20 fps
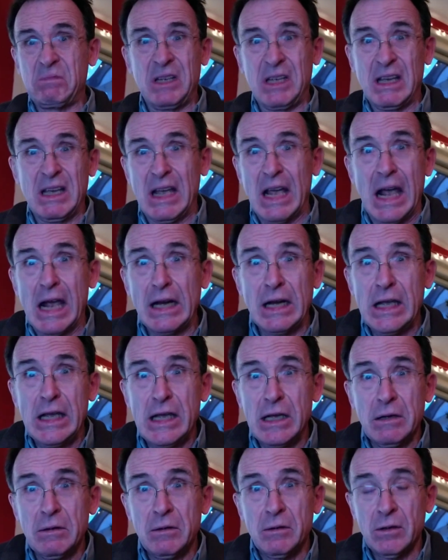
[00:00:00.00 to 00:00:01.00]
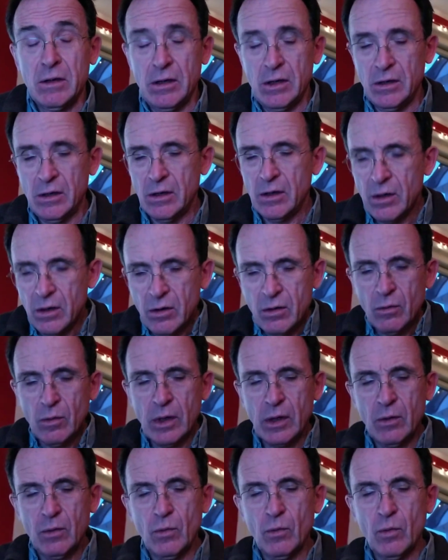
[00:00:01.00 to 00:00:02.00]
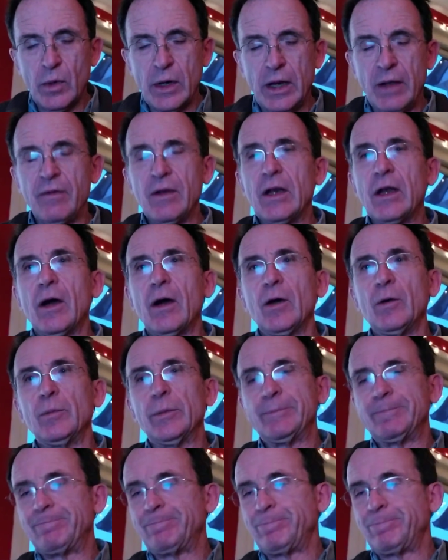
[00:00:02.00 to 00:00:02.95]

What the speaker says: can he? Well, we live in hope.